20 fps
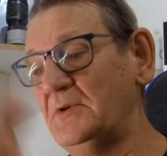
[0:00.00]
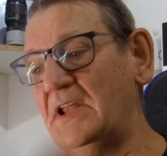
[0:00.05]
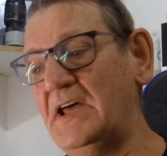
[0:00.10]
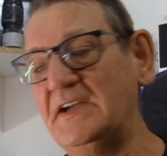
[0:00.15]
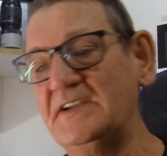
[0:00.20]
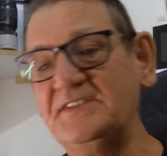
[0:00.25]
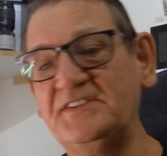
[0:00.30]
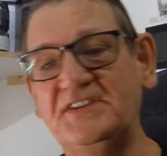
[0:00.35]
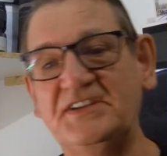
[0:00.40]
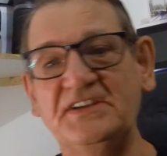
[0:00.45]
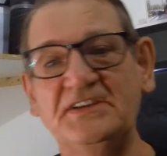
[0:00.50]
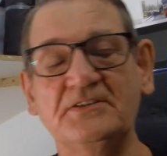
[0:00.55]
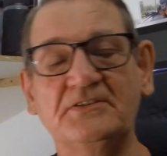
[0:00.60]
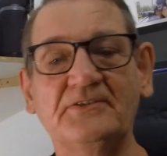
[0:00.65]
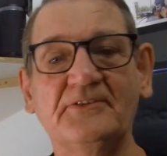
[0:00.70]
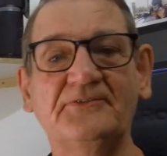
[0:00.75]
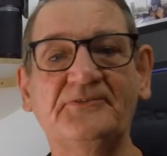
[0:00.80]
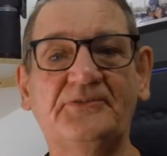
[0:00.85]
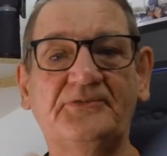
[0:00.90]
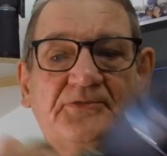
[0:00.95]
idea
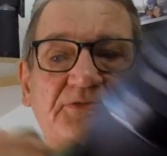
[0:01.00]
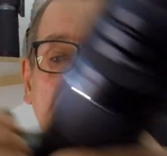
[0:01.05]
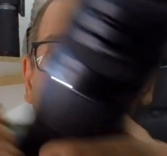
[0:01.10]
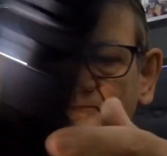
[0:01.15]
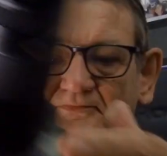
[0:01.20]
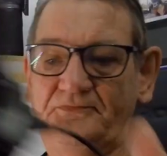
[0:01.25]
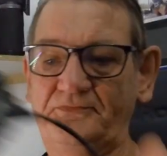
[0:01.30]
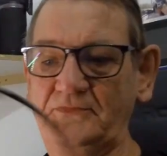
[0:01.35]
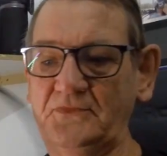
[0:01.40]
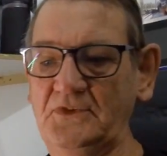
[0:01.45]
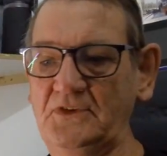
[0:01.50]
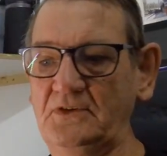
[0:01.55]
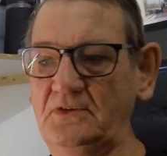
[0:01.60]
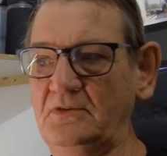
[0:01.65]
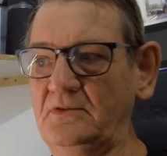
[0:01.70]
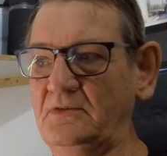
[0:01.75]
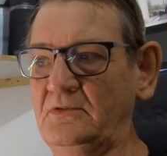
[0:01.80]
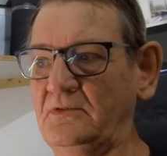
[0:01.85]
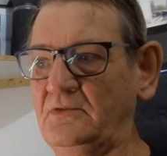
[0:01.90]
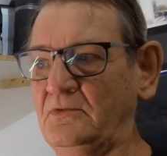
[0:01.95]
of
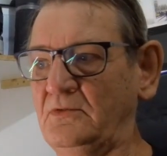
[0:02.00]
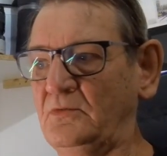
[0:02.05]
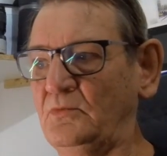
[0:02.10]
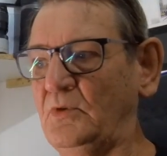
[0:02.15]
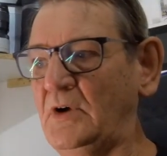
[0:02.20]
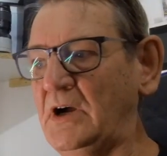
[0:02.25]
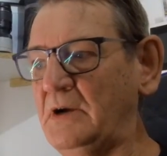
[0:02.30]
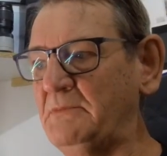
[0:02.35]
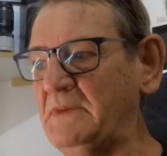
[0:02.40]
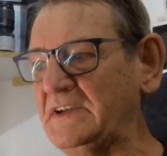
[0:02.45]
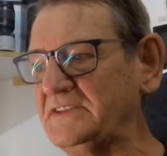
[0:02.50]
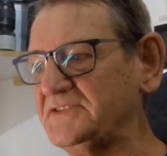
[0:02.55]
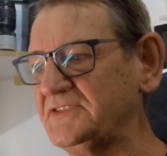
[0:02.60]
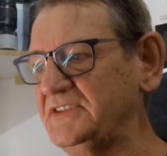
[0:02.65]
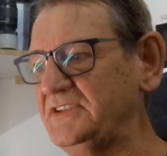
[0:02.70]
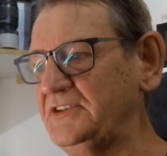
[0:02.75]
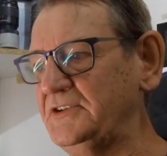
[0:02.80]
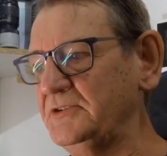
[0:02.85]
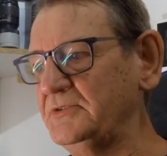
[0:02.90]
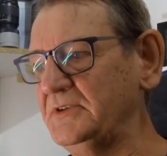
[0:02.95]
what I'm
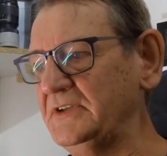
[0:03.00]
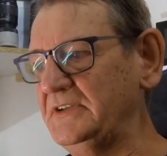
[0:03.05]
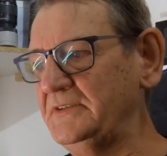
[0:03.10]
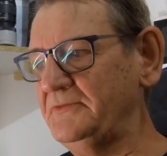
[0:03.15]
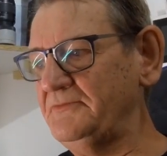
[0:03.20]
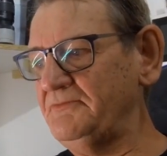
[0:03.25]
actually doing.